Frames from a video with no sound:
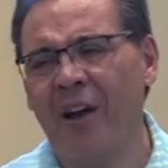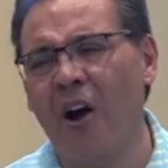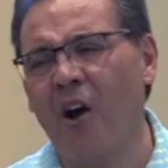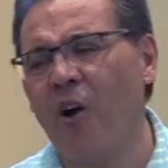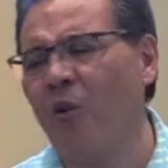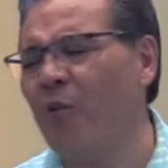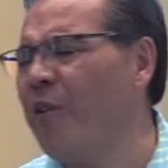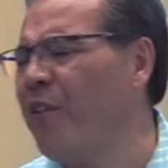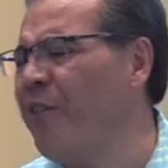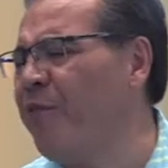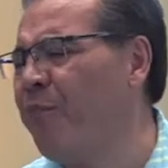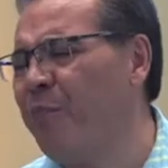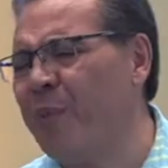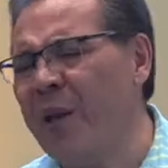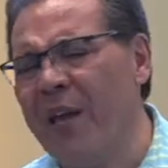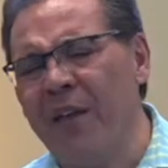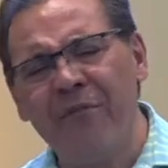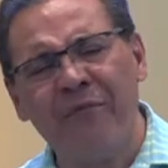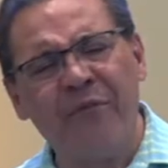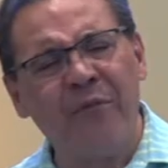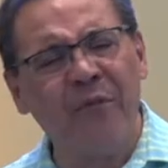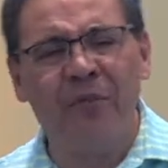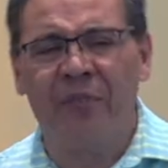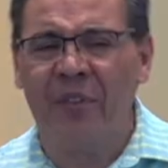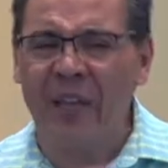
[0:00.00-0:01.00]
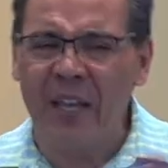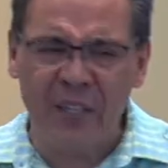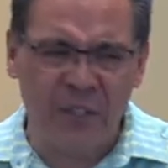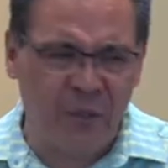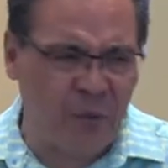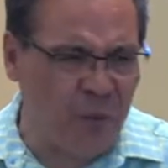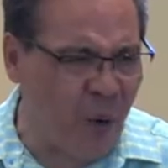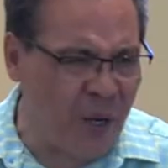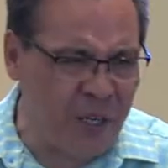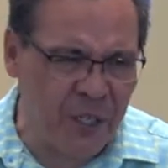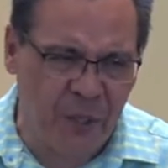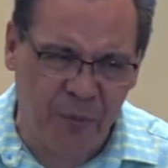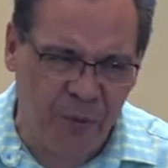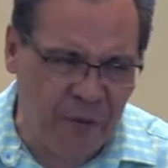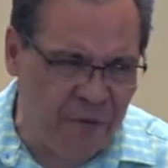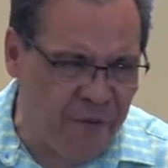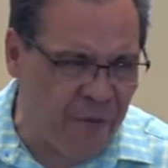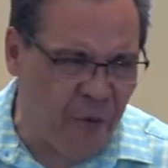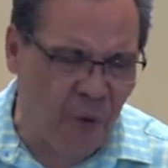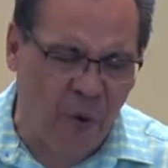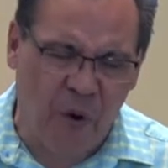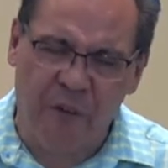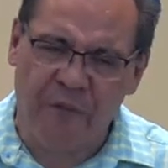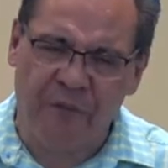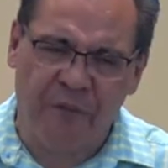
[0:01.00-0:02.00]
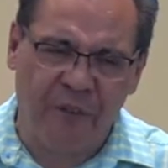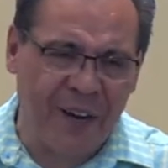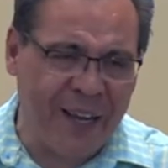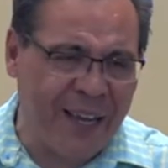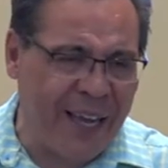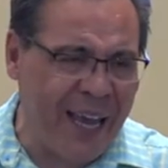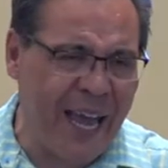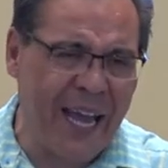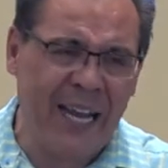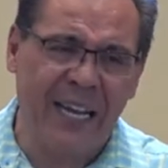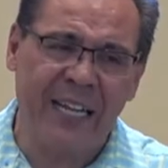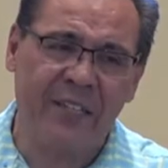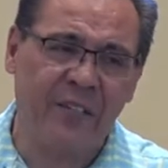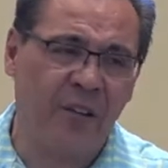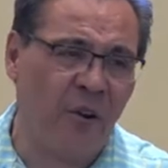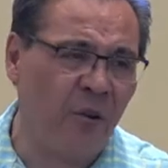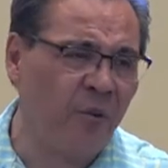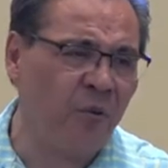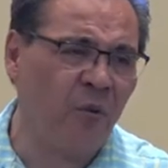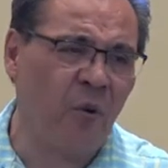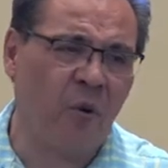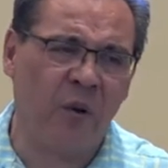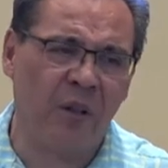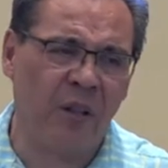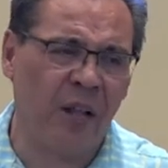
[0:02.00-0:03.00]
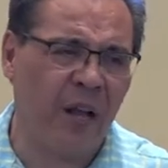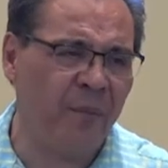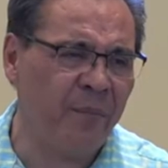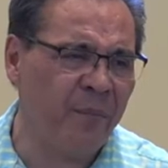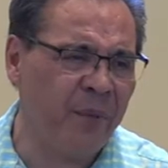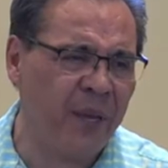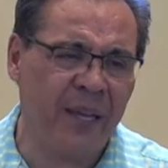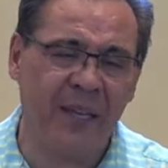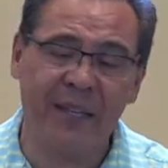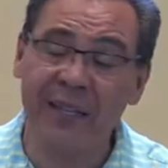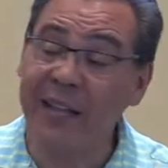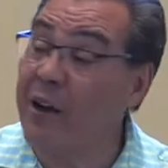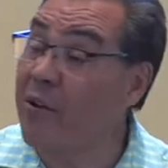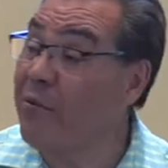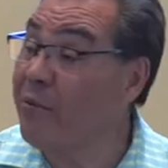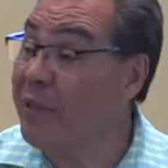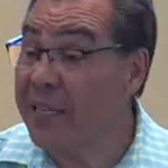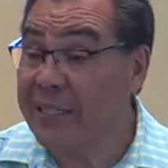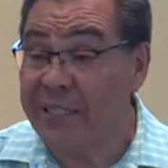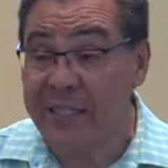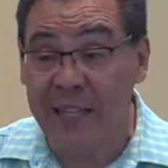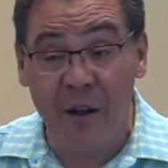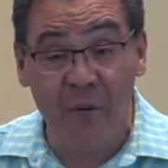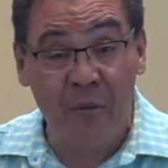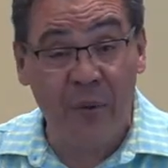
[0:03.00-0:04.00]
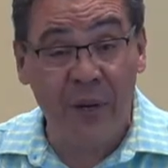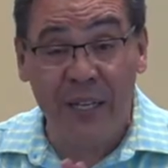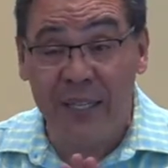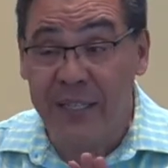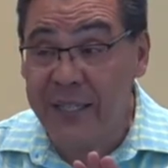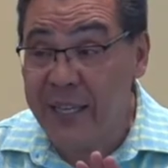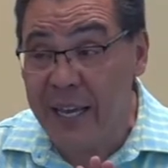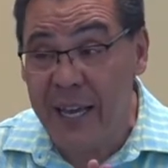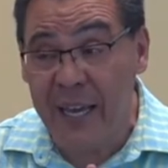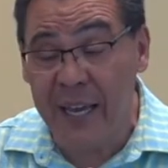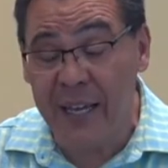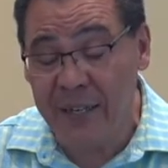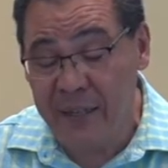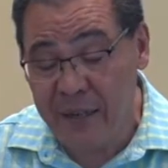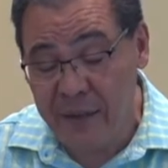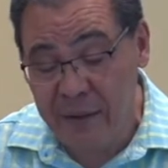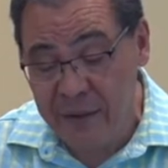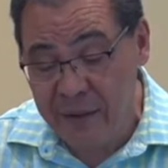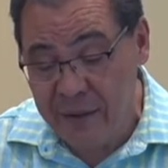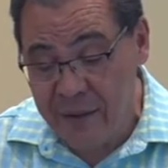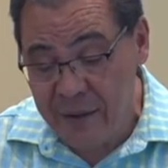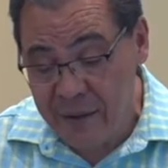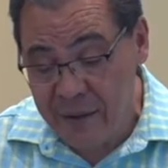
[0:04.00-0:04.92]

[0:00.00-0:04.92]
Oh, we've been through this once before. Forget it. Don't call on me. No, that's not what he did.